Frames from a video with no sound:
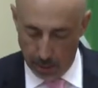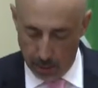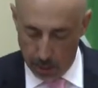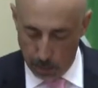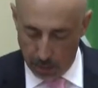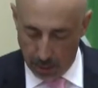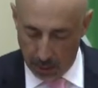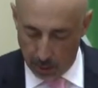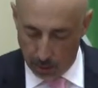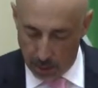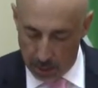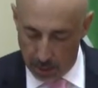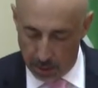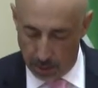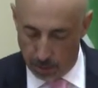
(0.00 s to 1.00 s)
Spain
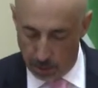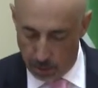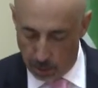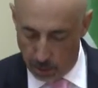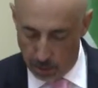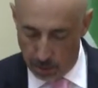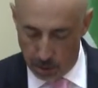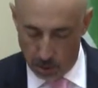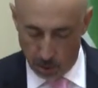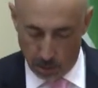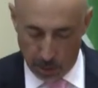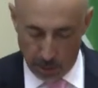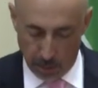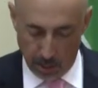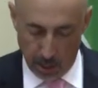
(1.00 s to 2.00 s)
granted the resources to
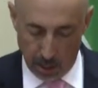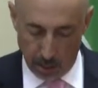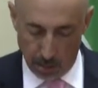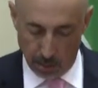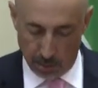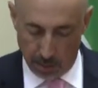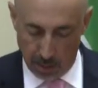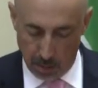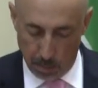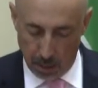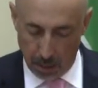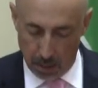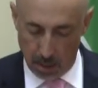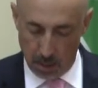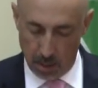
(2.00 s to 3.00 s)
carry out a
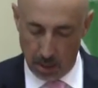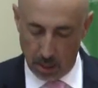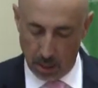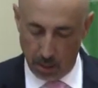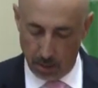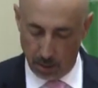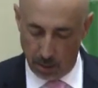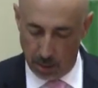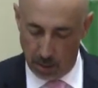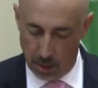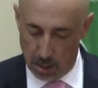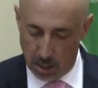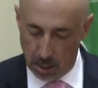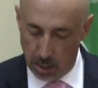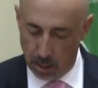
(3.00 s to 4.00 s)
feasibility study for the
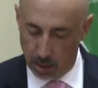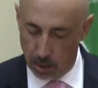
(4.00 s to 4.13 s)
design and